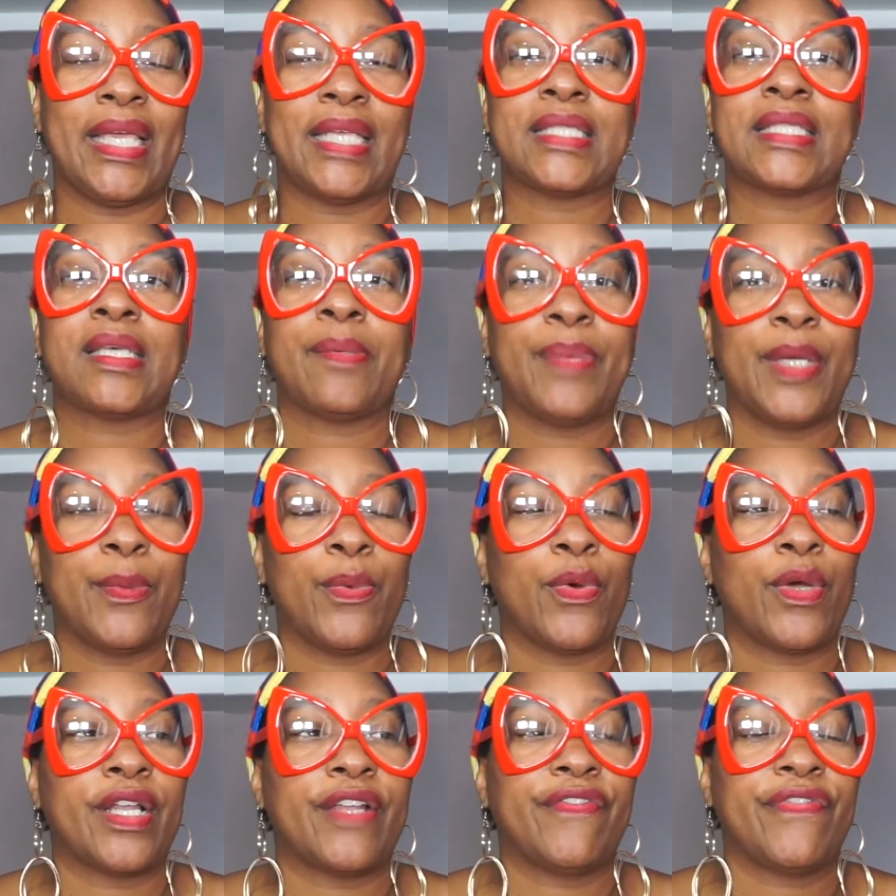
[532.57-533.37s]
and some
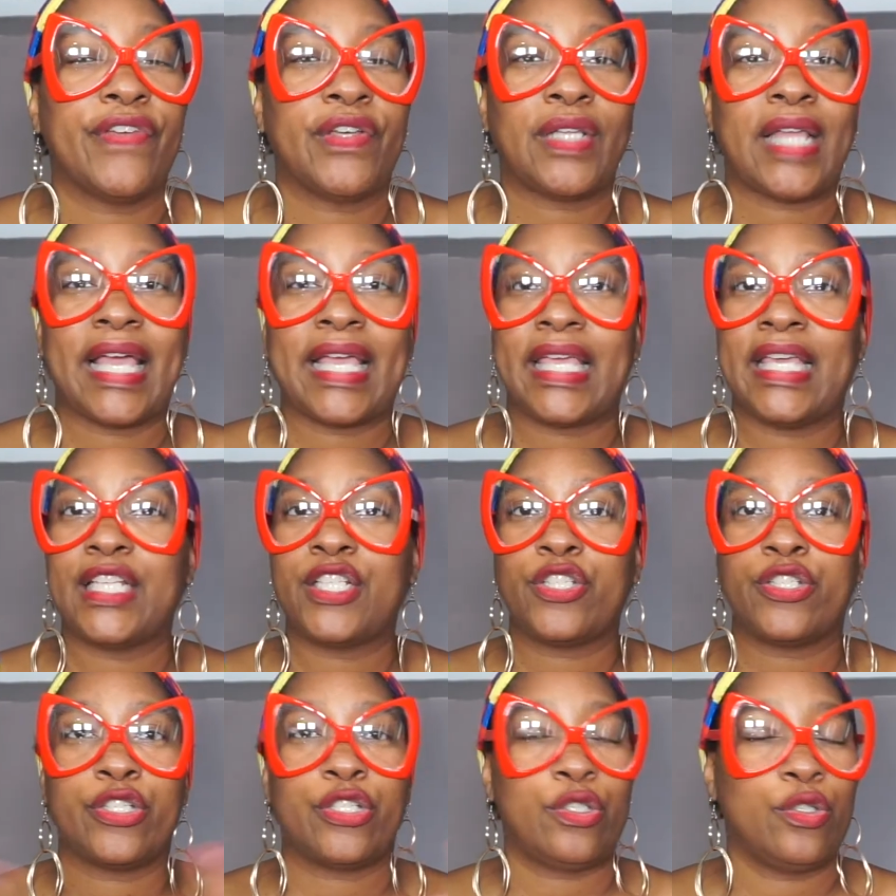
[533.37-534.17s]
people are going to feel like
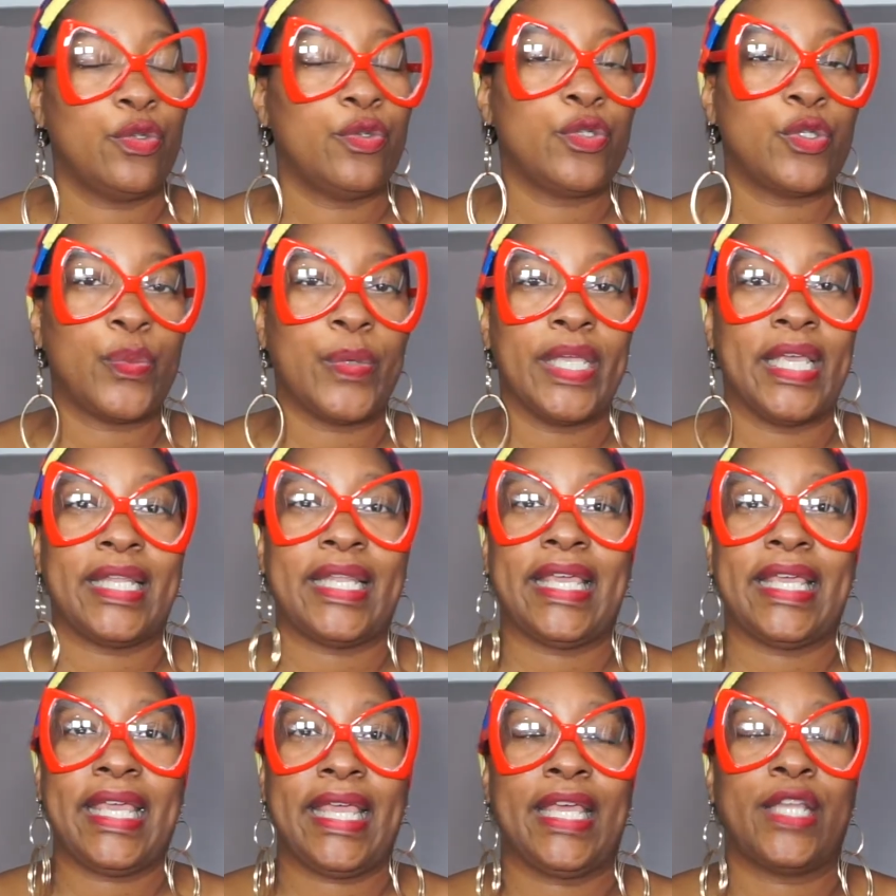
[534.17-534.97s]
it's just too sweet and
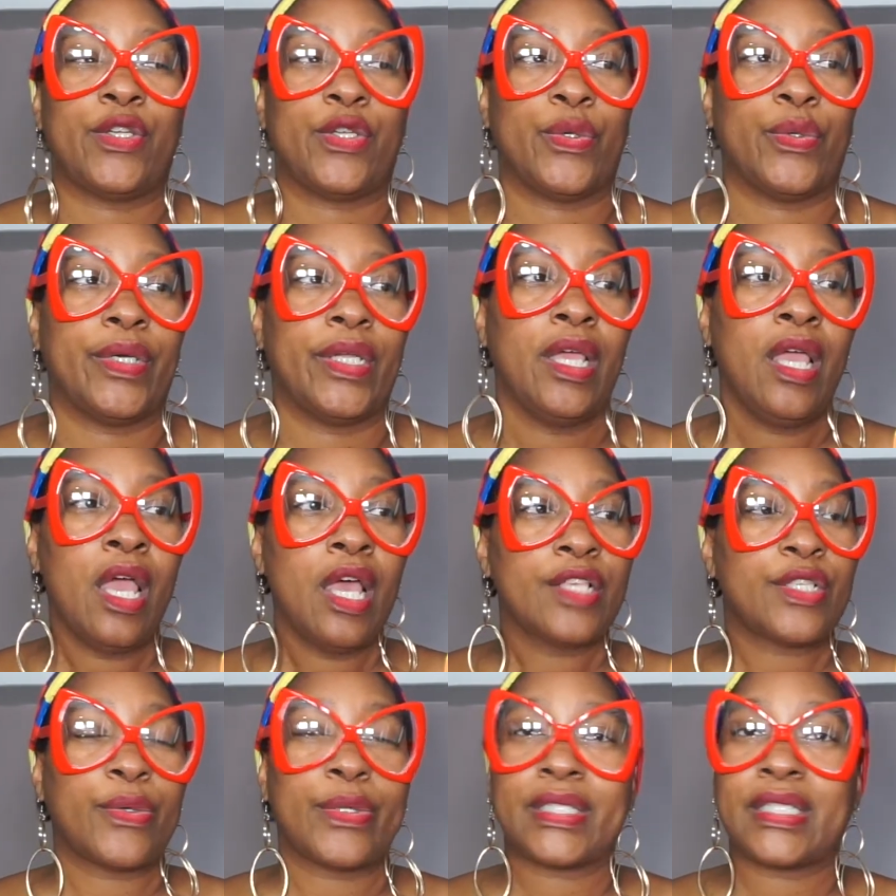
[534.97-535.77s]
they can't do it.
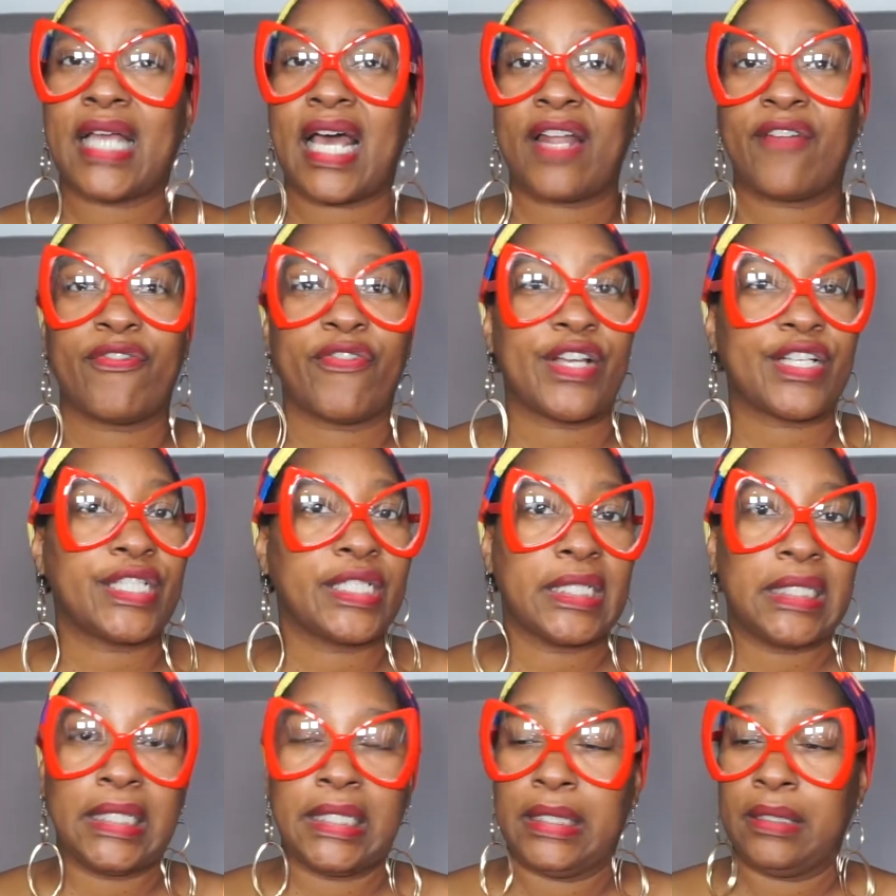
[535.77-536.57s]
So it's not a fresh
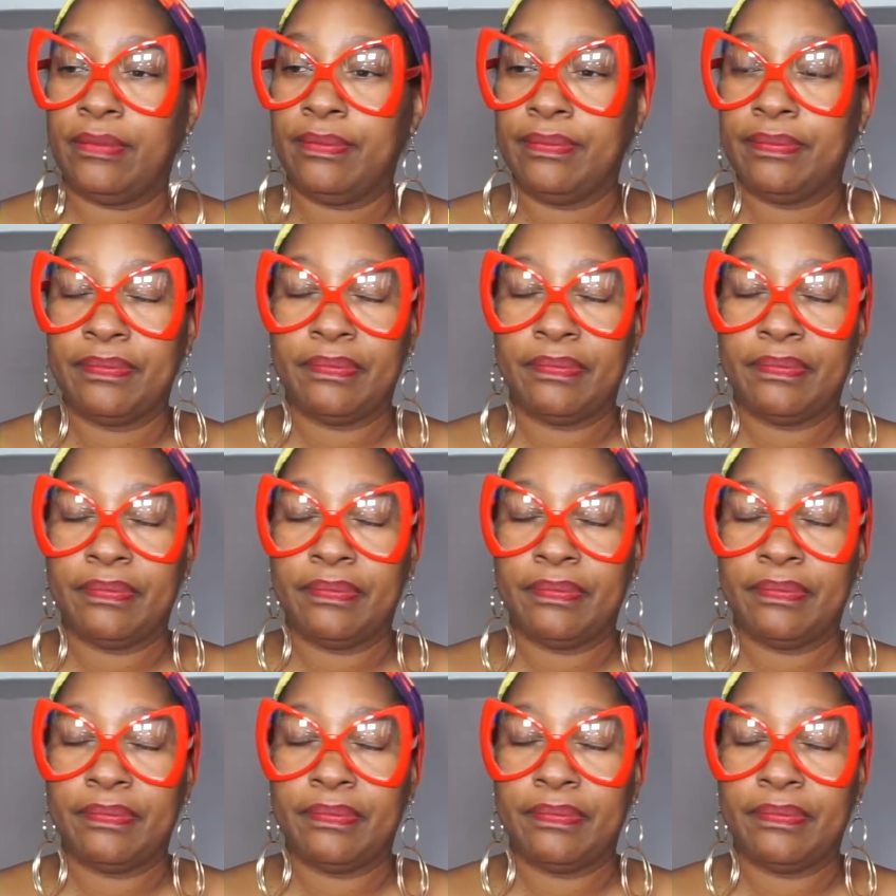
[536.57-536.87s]
and clean.